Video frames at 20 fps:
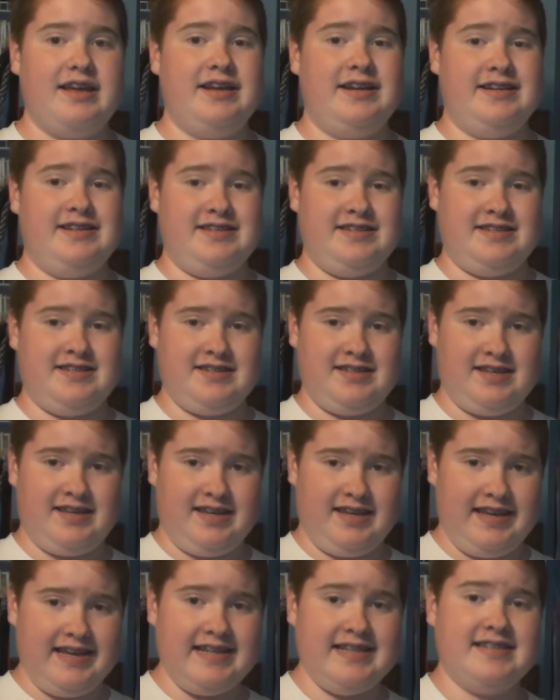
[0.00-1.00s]
It is
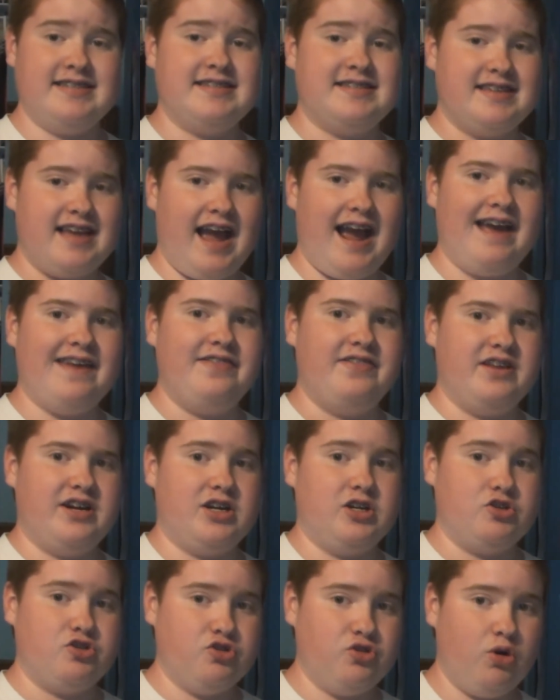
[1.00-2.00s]
inside the
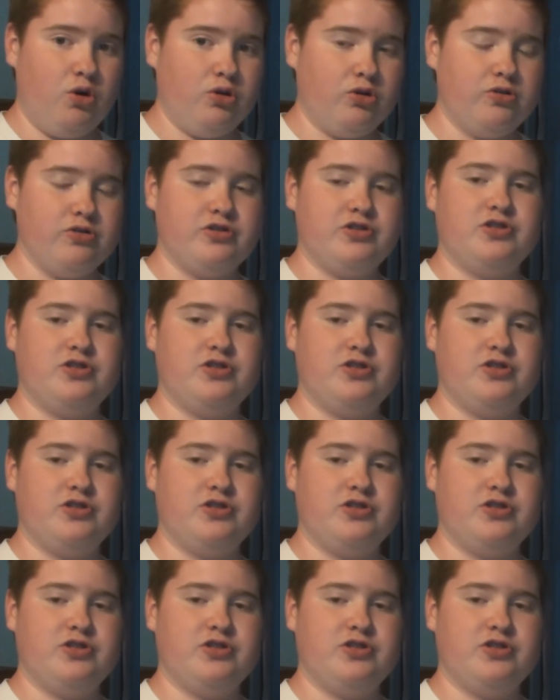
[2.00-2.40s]
controller,